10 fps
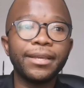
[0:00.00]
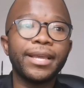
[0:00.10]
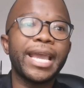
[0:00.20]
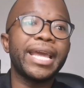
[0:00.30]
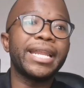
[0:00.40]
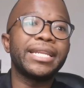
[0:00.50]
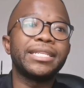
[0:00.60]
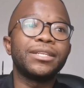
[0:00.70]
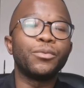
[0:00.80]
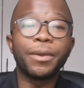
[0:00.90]

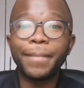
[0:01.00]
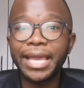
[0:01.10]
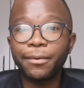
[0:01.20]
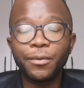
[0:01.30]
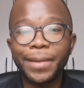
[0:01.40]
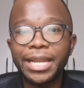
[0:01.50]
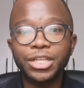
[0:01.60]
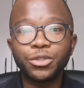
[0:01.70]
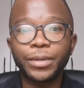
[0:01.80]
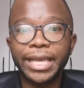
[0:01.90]
and we
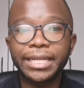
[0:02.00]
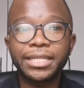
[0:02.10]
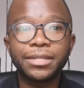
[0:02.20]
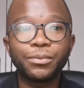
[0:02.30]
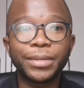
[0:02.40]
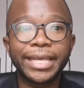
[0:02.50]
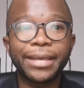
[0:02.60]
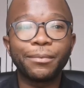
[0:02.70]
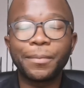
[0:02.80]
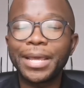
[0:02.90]
managed to get
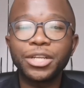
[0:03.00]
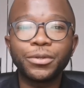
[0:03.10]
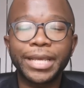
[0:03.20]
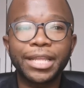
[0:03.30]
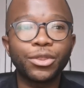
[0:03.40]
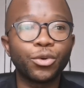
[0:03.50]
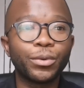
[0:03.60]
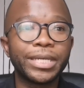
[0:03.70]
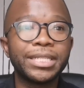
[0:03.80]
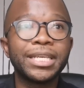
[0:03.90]

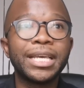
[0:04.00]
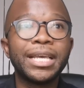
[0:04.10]
through it.